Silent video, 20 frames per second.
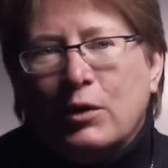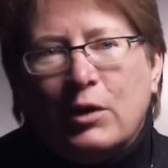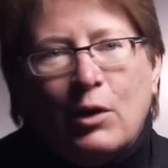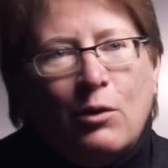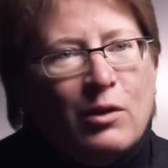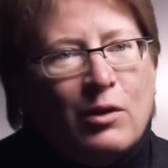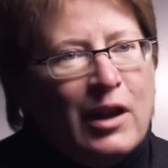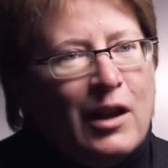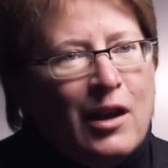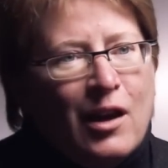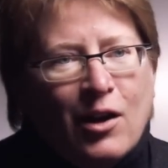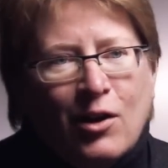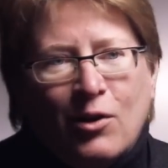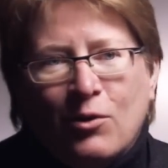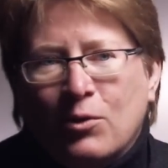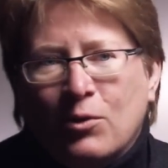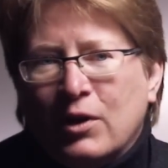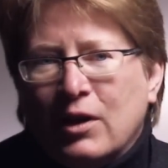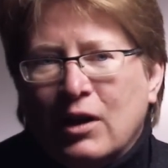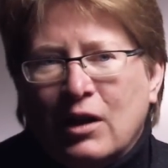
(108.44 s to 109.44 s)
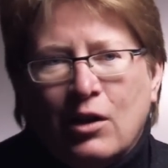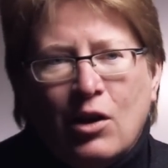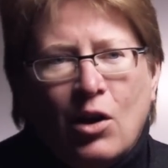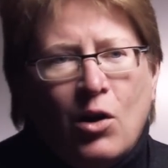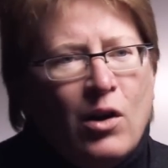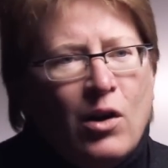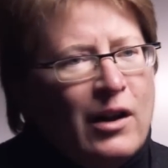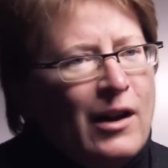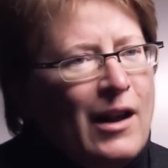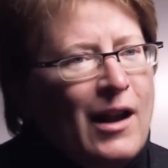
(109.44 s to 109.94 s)
don't care or are going to go
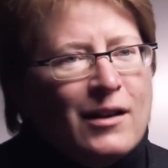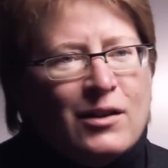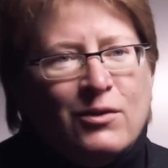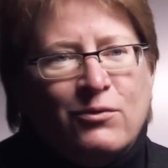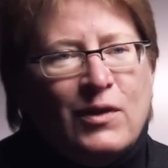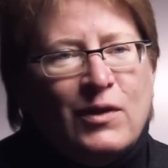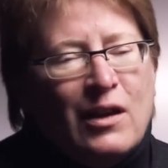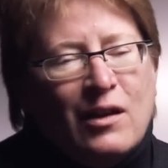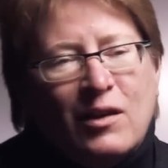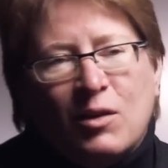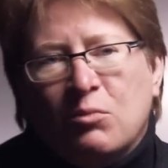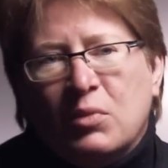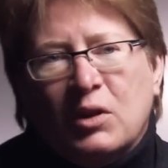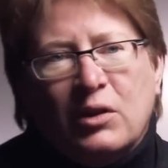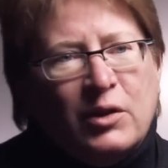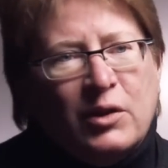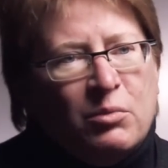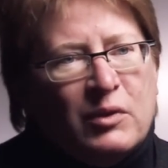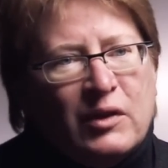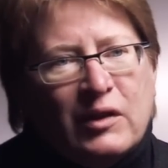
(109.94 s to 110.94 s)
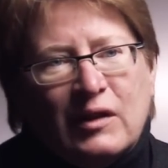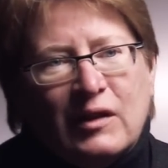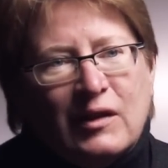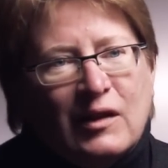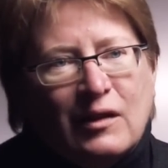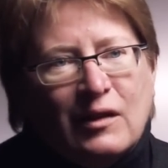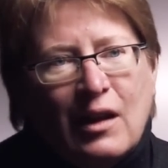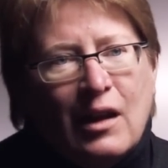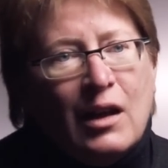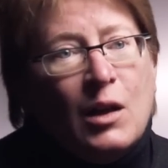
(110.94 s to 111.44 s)
on an act of faith and build their
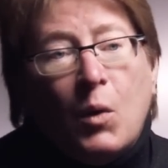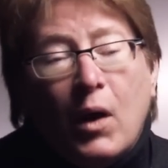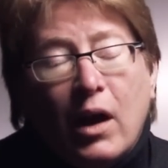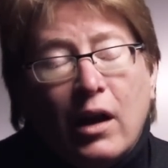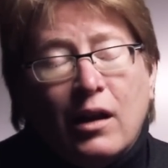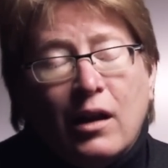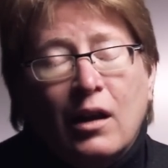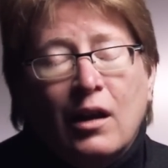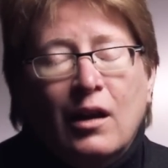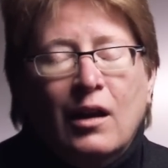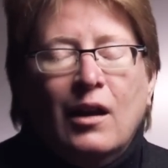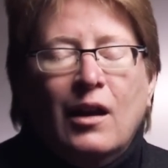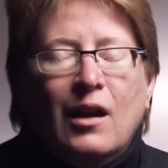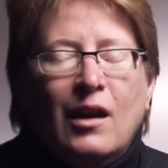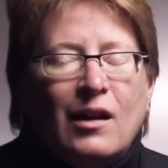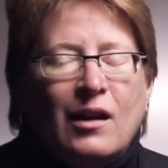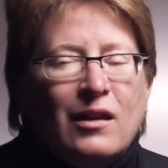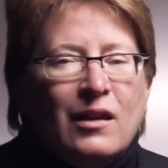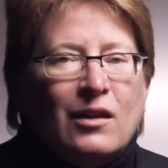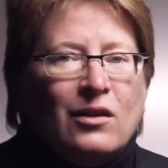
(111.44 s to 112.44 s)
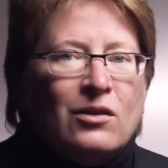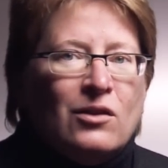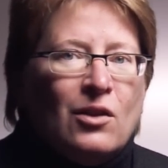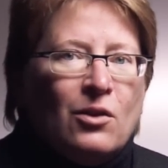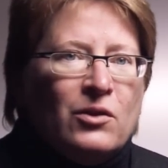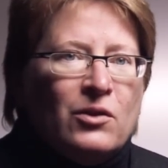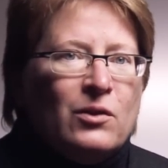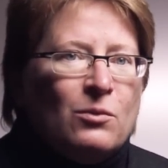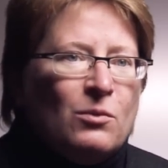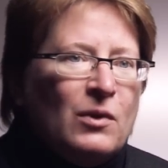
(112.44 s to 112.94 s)
businesses anyway. And I think
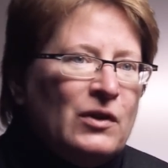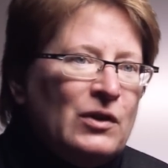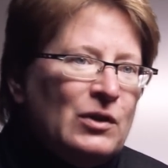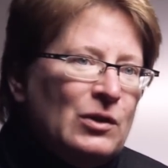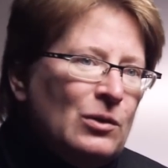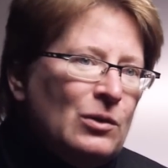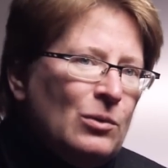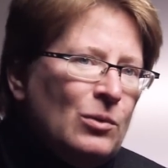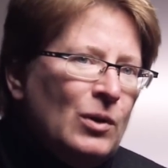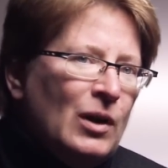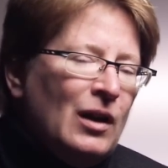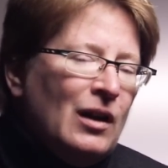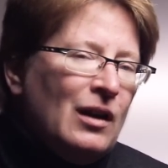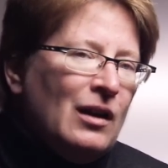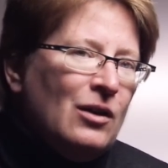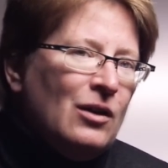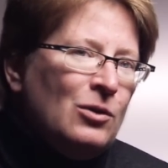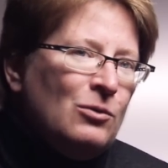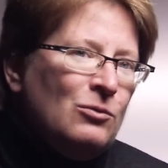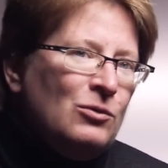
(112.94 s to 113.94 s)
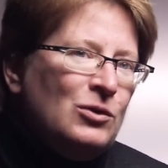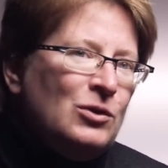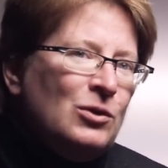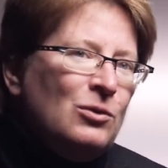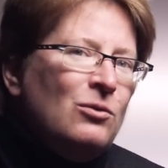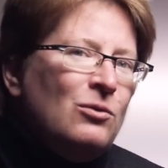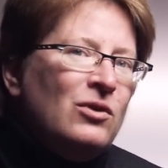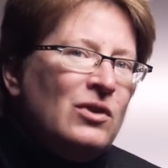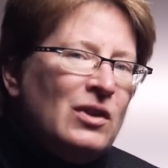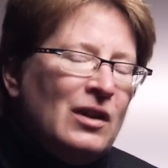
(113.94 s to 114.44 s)
those are the ones who who
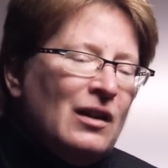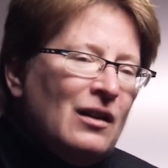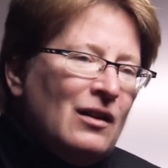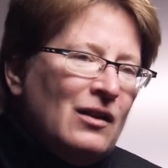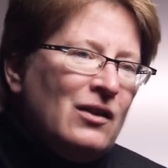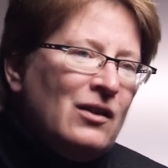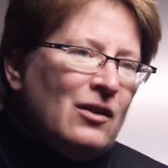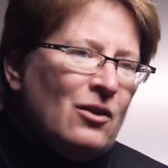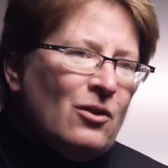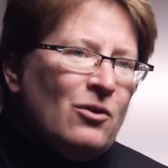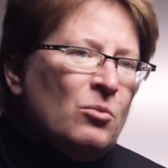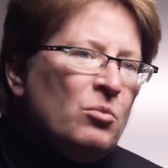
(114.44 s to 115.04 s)
do things that are